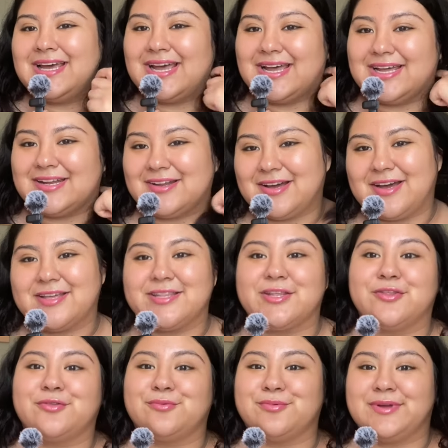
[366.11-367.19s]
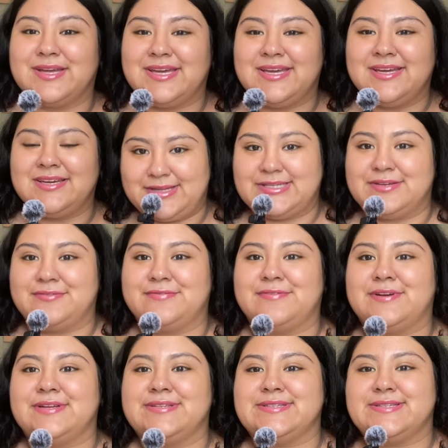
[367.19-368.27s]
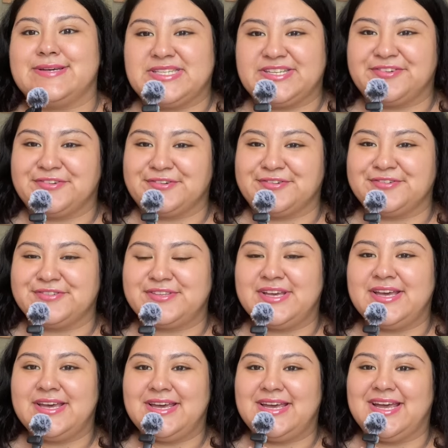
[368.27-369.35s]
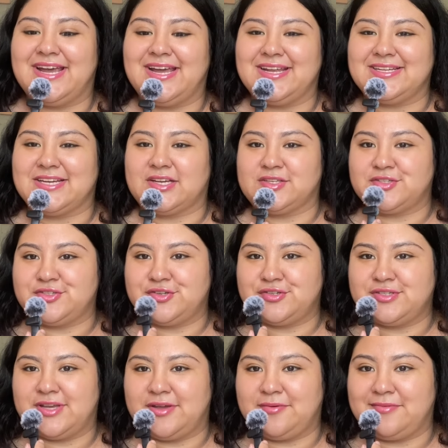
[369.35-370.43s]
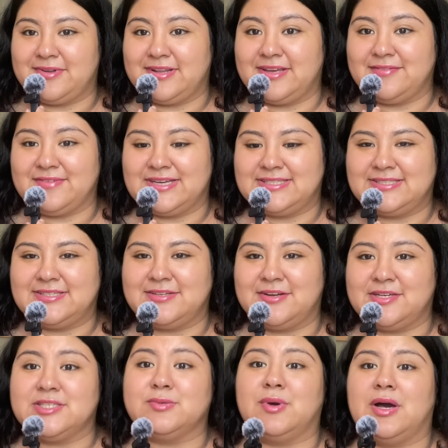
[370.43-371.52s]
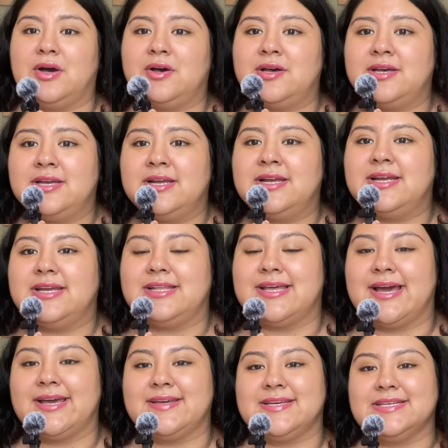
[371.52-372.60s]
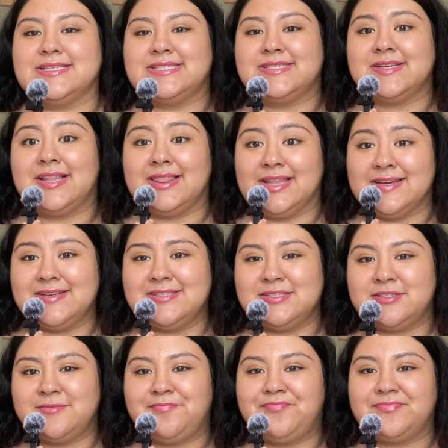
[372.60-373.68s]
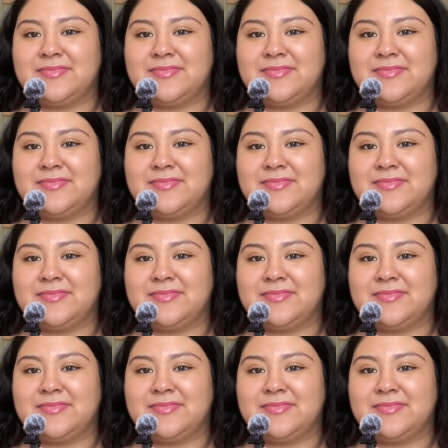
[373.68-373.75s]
And the three different materials and textures that you want to invest in as well, that is lace,